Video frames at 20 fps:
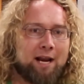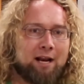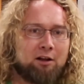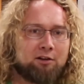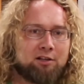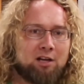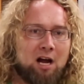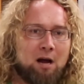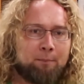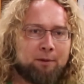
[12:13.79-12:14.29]
Now,
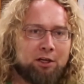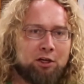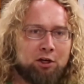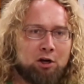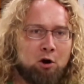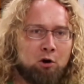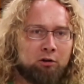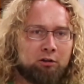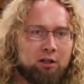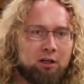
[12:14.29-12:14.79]
Tom, can you
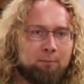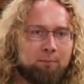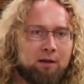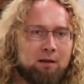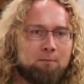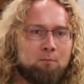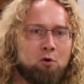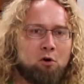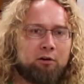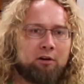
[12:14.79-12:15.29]
go a little
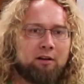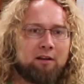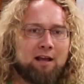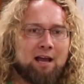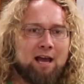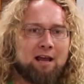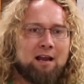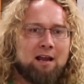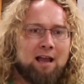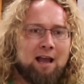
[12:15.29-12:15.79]
bit more into
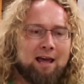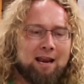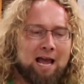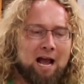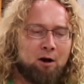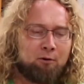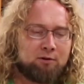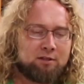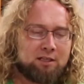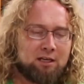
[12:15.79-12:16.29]
that and
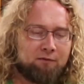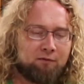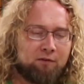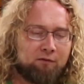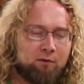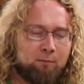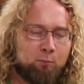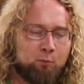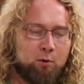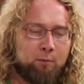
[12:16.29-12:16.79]
how it's different
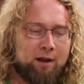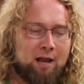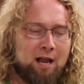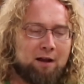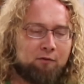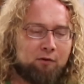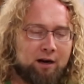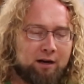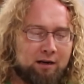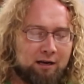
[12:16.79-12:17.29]
from what we
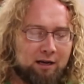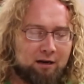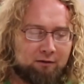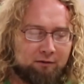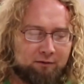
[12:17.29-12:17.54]
have right now?